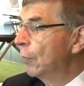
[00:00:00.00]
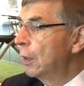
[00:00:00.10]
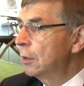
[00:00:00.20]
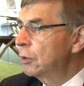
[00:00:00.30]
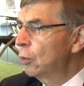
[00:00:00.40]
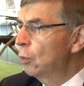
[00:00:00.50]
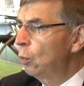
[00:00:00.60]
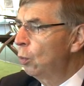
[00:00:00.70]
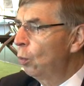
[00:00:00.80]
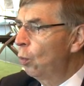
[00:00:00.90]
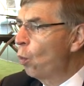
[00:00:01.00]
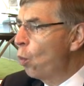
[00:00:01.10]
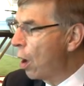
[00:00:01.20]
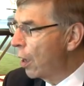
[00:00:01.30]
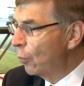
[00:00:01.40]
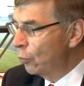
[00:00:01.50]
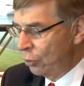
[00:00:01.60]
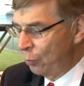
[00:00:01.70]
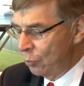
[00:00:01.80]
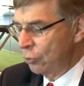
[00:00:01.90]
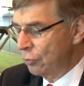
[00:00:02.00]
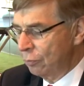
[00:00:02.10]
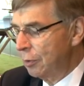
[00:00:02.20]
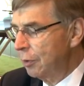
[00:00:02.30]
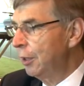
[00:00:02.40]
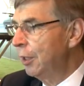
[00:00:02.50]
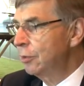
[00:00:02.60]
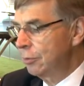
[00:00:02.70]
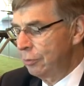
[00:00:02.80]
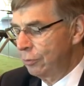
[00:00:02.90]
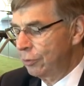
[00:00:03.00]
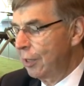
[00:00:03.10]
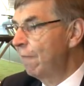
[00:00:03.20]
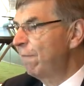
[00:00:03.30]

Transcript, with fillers: All right. So why would you put somebody into just a